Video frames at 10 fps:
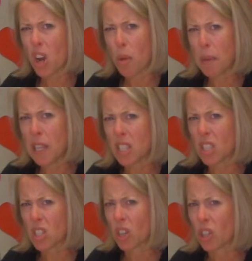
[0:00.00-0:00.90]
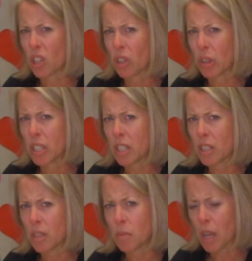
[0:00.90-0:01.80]
all pizza is circular, is
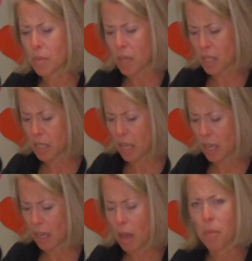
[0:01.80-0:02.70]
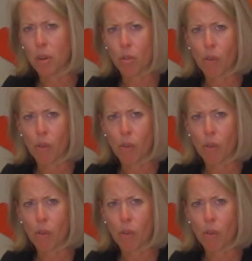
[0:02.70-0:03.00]
it? Sometimes I see it come in a